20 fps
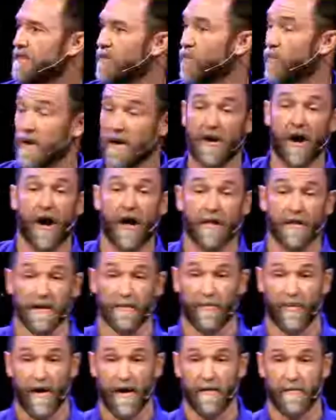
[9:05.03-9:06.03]
We call it a
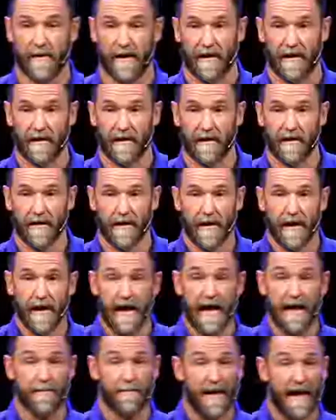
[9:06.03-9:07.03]
prayer meeting,
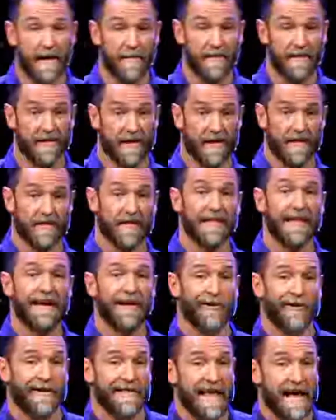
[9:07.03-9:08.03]
and maybe the
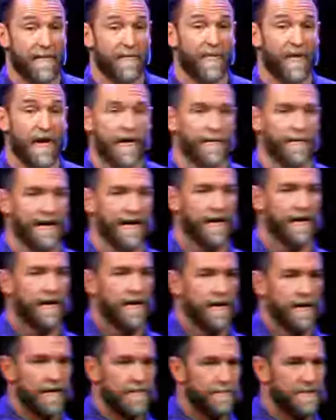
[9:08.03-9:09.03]
leader at that prayer meeting
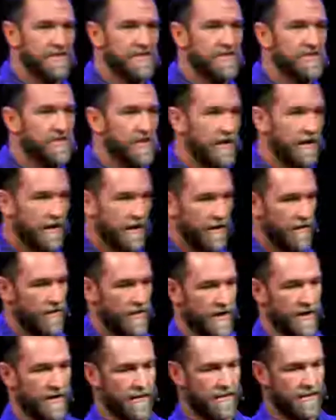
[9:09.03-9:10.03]
mistook
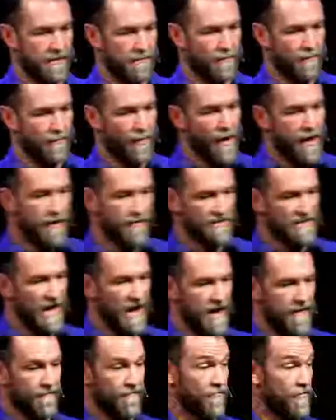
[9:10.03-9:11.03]
the prayer
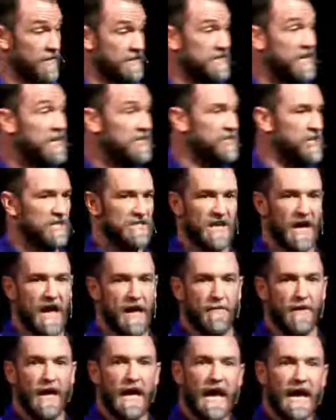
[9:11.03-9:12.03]
time for a teaching
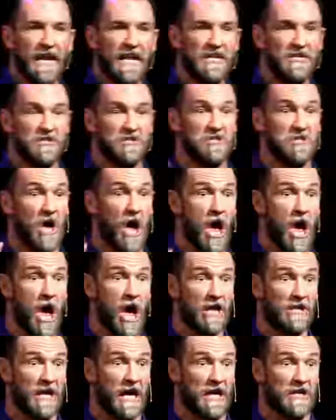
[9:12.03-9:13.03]
time. And he just
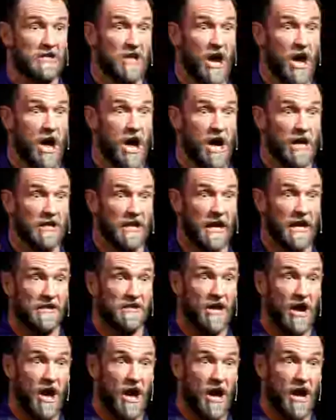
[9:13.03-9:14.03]
talked and talked and
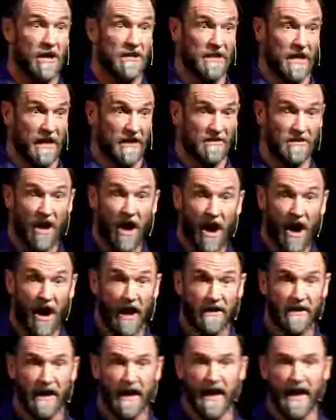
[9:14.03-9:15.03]
talked and
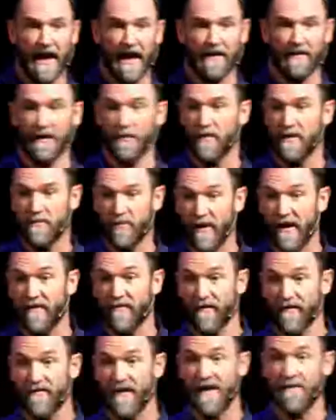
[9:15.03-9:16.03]
talked. And then we prayed
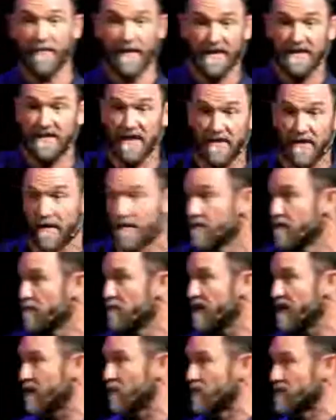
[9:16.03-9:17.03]
for 5 minutes and the
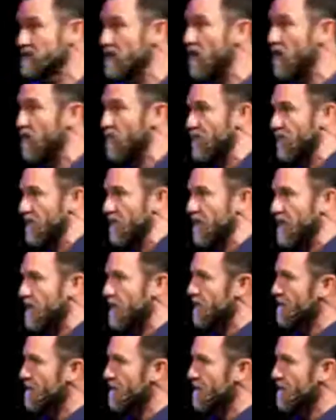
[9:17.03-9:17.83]
meeting was over.